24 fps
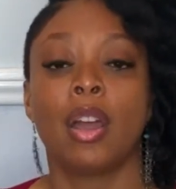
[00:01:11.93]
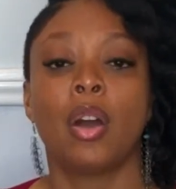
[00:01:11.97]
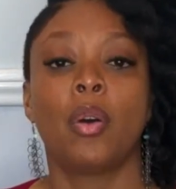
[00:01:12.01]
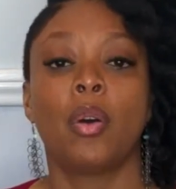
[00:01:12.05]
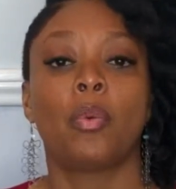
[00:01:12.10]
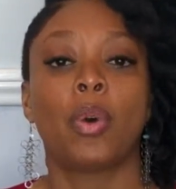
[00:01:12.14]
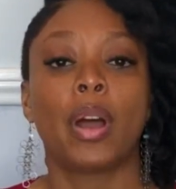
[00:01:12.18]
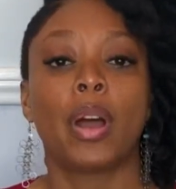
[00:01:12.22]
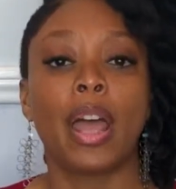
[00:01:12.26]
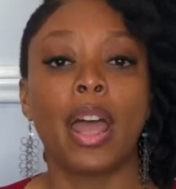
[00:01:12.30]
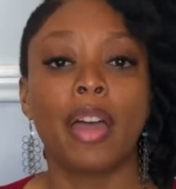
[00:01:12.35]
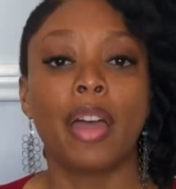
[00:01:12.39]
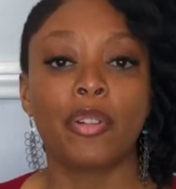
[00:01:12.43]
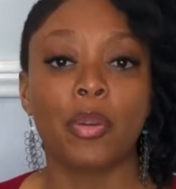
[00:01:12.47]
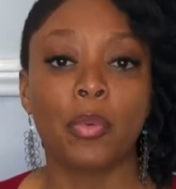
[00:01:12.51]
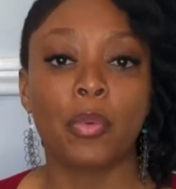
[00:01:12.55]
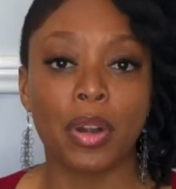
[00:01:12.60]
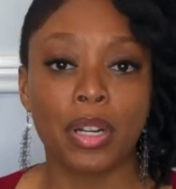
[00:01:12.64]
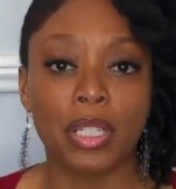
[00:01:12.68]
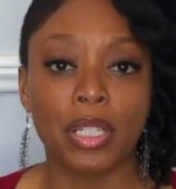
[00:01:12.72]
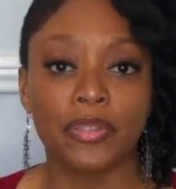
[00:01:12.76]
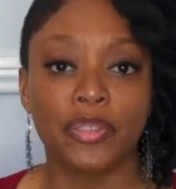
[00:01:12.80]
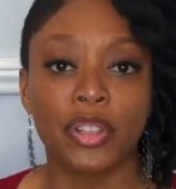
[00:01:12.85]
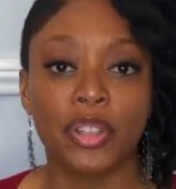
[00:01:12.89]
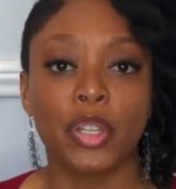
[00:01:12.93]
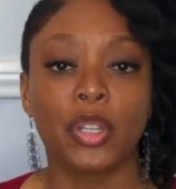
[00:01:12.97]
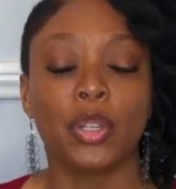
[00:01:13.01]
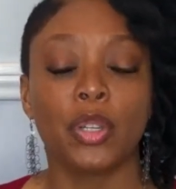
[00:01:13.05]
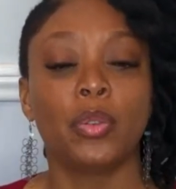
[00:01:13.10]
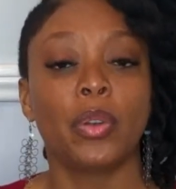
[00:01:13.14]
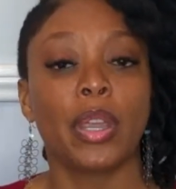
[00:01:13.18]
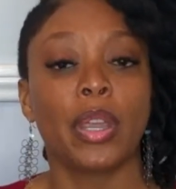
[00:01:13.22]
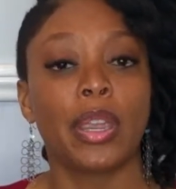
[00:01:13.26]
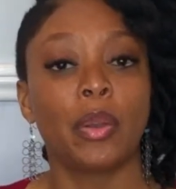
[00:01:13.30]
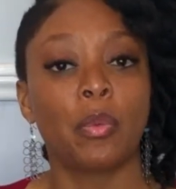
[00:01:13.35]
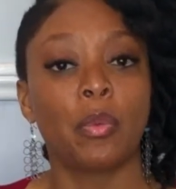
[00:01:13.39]
Whatever works for
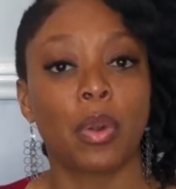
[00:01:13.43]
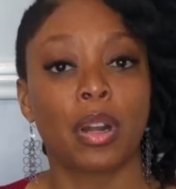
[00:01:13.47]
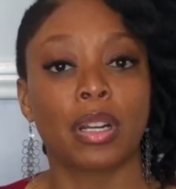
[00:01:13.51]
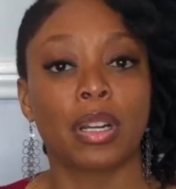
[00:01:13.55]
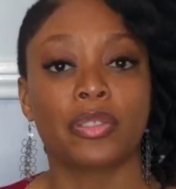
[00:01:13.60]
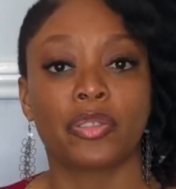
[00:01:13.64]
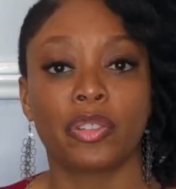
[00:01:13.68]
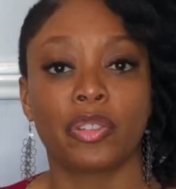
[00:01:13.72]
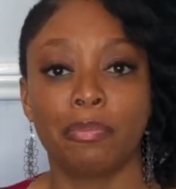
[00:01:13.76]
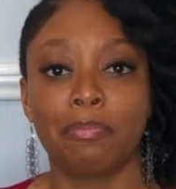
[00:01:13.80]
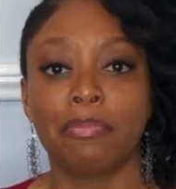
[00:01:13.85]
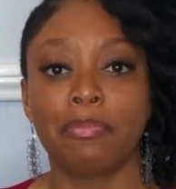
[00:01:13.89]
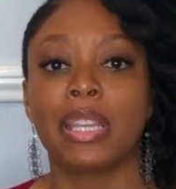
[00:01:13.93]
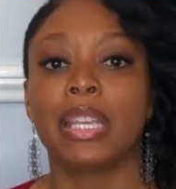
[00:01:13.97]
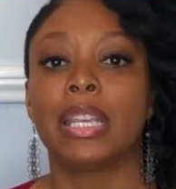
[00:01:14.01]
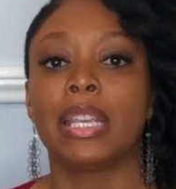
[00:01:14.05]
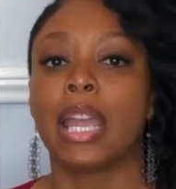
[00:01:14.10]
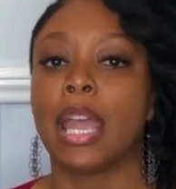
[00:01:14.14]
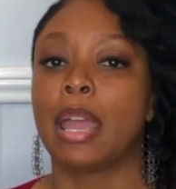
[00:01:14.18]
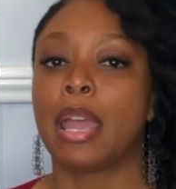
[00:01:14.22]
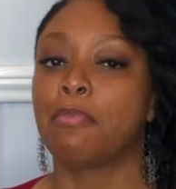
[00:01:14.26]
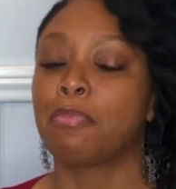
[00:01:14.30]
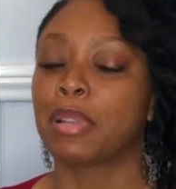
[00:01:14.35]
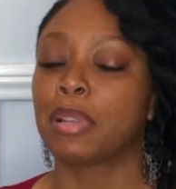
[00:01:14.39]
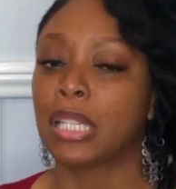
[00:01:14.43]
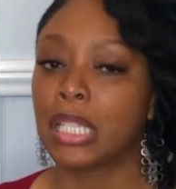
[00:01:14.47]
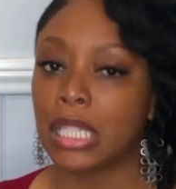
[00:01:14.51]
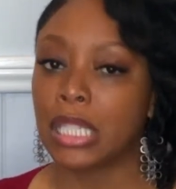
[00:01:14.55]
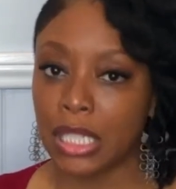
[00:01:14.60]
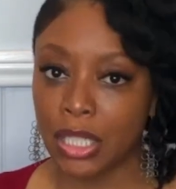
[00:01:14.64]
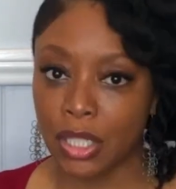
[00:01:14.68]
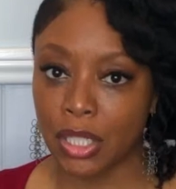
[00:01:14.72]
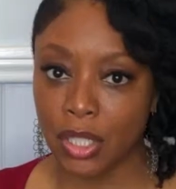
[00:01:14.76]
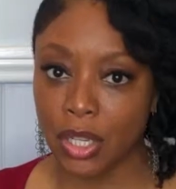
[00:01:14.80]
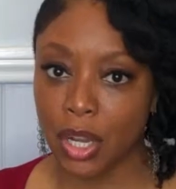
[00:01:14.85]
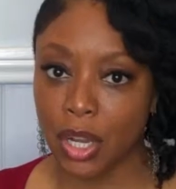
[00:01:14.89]
you, it works for me. And
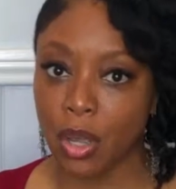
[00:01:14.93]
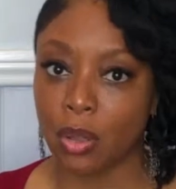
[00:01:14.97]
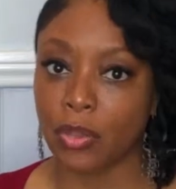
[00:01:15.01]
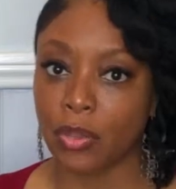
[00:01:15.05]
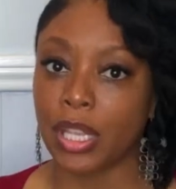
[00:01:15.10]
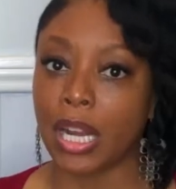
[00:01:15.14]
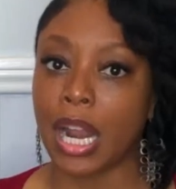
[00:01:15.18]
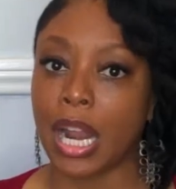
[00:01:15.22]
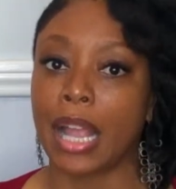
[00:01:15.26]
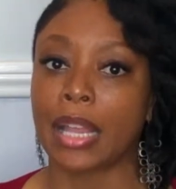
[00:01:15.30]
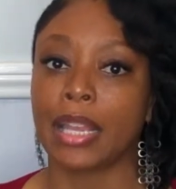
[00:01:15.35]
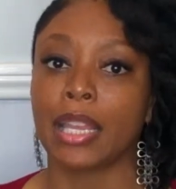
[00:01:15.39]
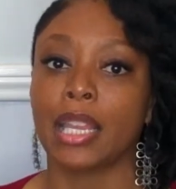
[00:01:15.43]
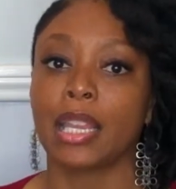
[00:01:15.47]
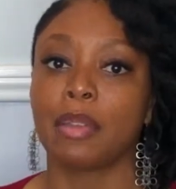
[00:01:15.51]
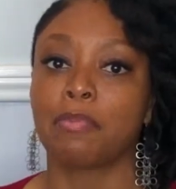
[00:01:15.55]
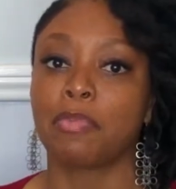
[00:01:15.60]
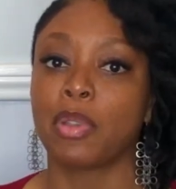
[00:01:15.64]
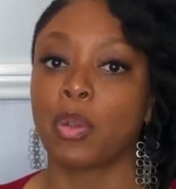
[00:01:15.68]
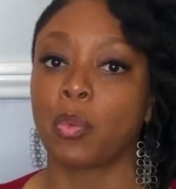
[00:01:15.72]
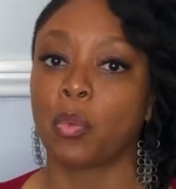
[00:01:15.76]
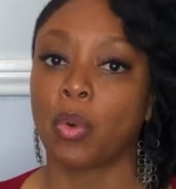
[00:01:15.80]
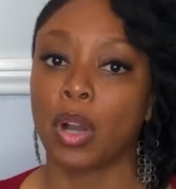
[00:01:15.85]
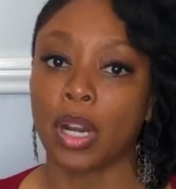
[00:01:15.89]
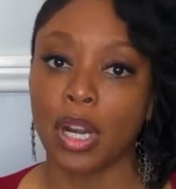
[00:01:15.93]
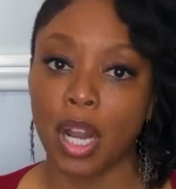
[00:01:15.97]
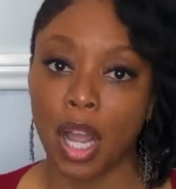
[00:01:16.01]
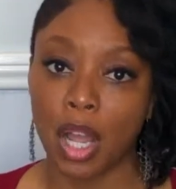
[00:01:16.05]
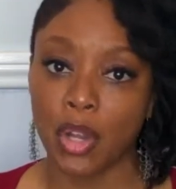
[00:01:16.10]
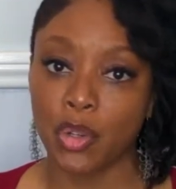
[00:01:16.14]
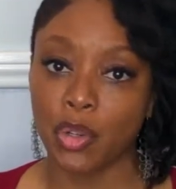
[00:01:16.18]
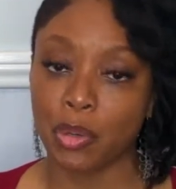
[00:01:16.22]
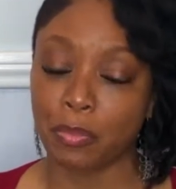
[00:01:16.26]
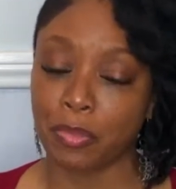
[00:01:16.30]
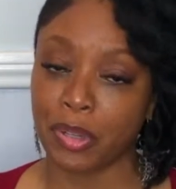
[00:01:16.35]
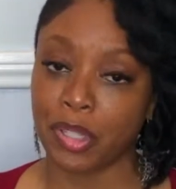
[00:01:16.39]
please know that I keep it
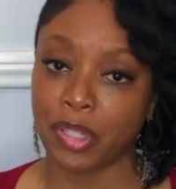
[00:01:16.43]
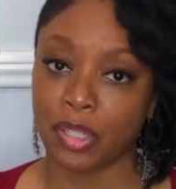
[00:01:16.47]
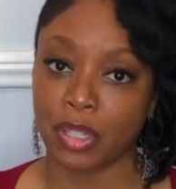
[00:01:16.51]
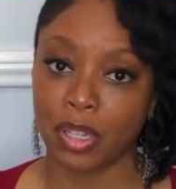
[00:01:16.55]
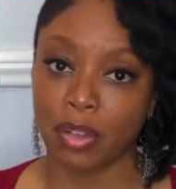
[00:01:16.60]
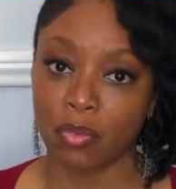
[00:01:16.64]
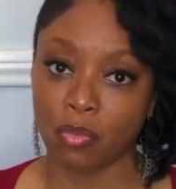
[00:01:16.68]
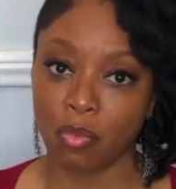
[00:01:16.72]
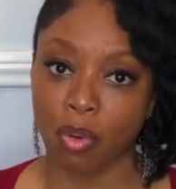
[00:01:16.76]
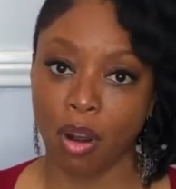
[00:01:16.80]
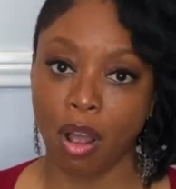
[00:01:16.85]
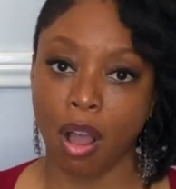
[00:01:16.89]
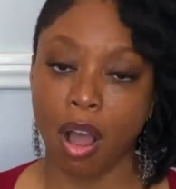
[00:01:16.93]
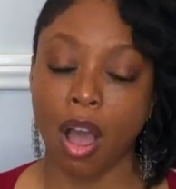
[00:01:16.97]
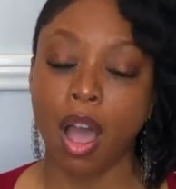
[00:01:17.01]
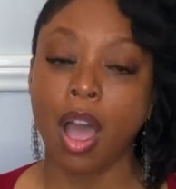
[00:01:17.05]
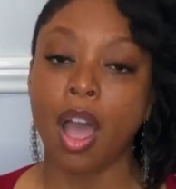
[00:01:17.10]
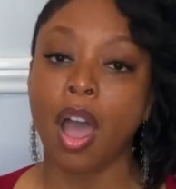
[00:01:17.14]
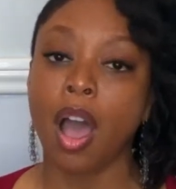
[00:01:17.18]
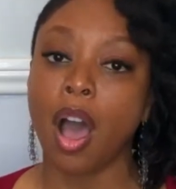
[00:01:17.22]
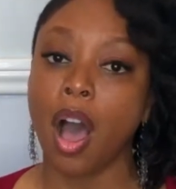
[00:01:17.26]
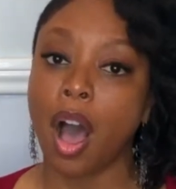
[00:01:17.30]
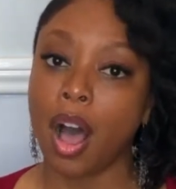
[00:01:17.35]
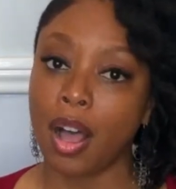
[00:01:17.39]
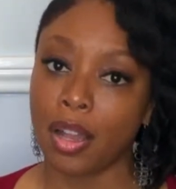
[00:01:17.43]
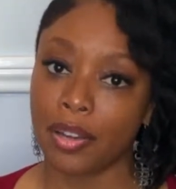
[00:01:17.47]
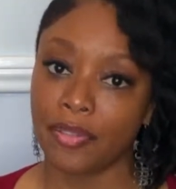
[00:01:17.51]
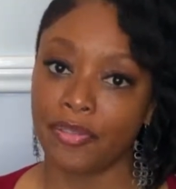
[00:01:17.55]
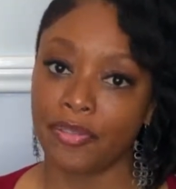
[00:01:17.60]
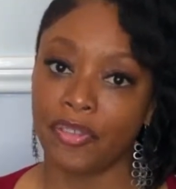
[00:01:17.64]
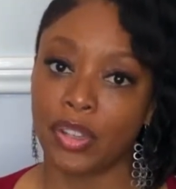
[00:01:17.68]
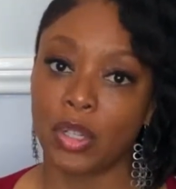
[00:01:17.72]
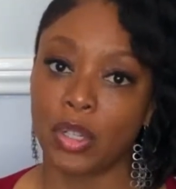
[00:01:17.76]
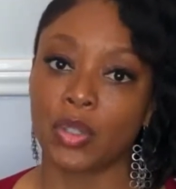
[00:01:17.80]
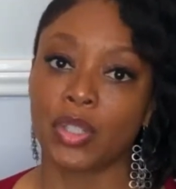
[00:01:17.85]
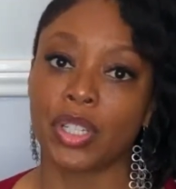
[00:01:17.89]
100% raw,
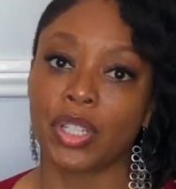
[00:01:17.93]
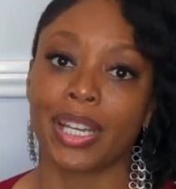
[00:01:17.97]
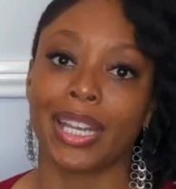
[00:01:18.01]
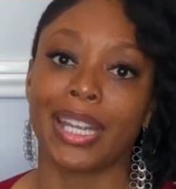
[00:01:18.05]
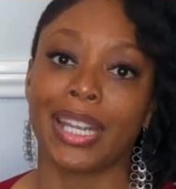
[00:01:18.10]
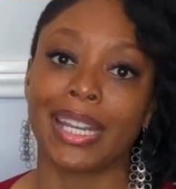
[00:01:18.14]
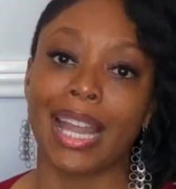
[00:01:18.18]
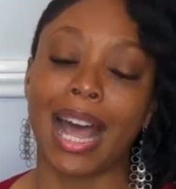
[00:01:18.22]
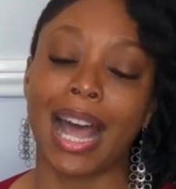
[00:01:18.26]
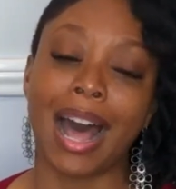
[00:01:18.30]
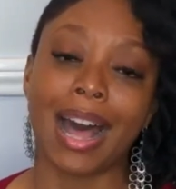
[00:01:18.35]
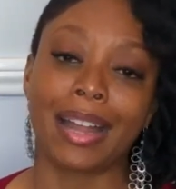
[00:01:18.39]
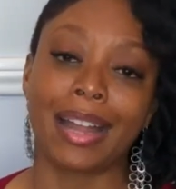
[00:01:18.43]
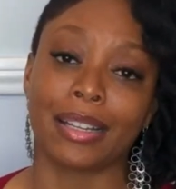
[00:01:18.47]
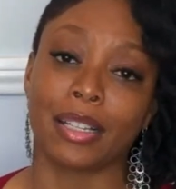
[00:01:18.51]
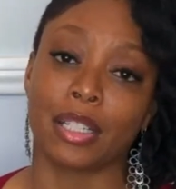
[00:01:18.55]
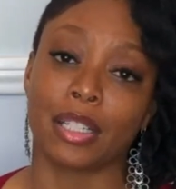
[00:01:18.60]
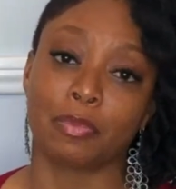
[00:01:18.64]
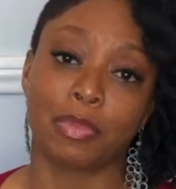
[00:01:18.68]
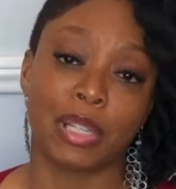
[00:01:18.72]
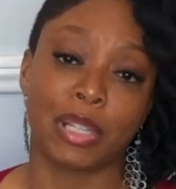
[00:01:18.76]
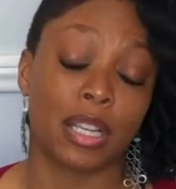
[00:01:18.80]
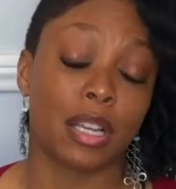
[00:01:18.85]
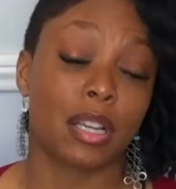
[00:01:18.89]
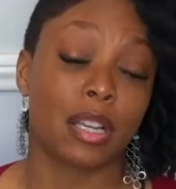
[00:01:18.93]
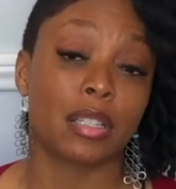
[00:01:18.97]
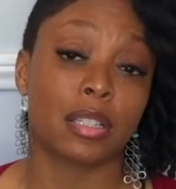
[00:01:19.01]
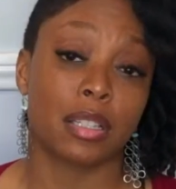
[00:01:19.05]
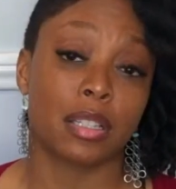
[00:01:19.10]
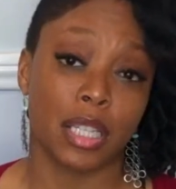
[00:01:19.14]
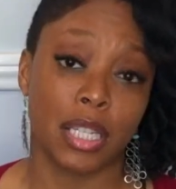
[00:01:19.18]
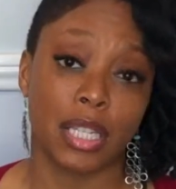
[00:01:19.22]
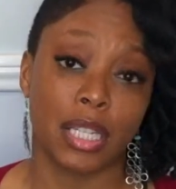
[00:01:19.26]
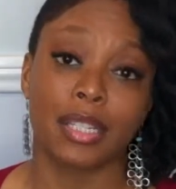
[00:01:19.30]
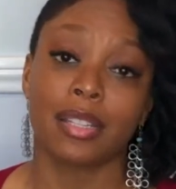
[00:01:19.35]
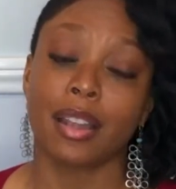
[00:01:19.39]
unfiltered, and honest because
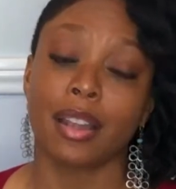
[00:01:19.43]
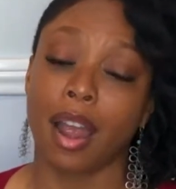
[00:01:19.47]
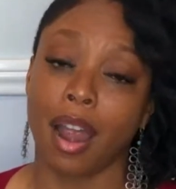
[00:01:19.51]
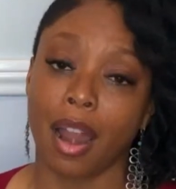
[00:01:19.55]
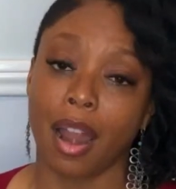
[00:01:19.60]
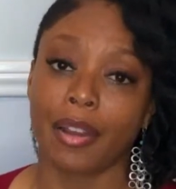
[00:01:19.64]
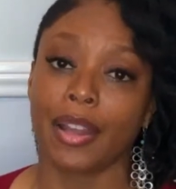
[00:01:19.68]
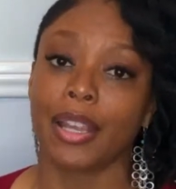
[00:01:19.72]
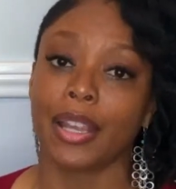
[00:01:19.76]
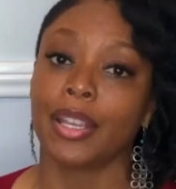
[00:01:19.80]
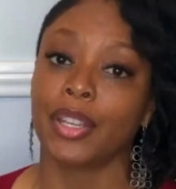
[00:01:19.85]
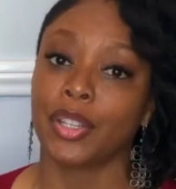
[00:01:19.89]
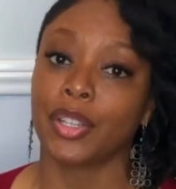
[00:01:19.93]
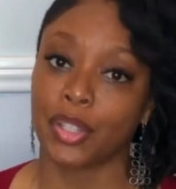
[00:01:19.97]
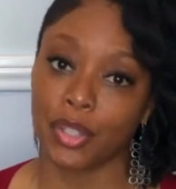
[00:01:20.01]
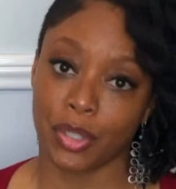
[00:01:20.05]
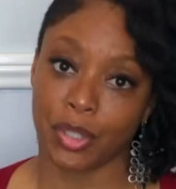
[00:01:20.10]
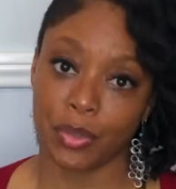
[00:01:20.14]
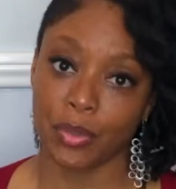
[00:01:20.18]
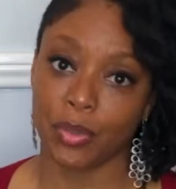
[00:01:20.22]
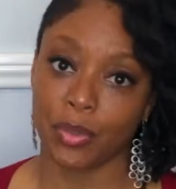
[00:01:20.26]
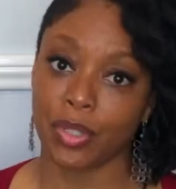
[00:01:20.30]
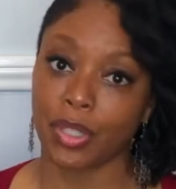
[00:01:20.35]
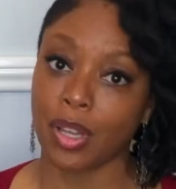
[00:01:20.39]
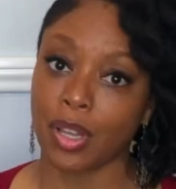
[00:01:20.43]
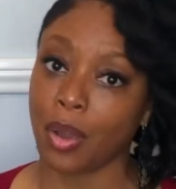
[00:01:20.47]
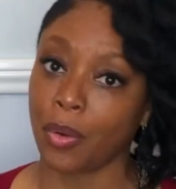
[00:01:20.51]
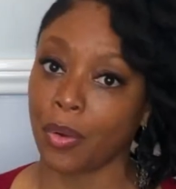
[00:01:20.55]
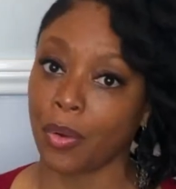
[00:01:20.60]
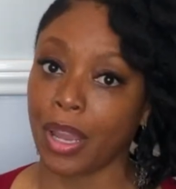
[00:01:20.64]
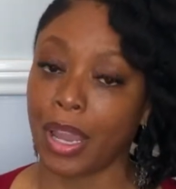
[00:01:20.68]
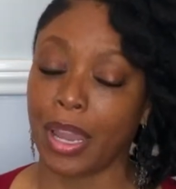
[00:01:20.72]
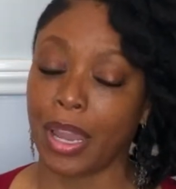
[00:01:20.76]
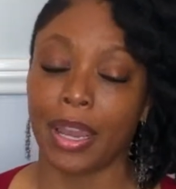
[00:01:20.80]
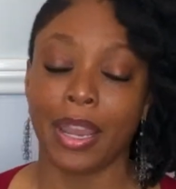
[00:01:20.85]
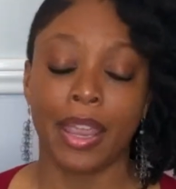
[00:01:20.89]
these are issues,
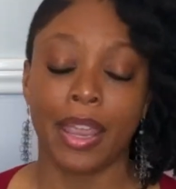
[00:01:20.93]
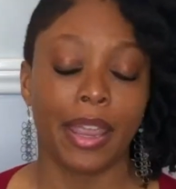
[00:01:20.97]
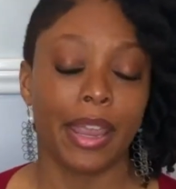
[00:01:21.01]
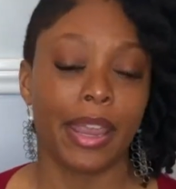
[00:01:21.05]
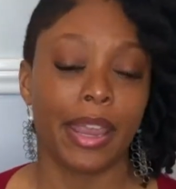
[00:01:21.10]
okay?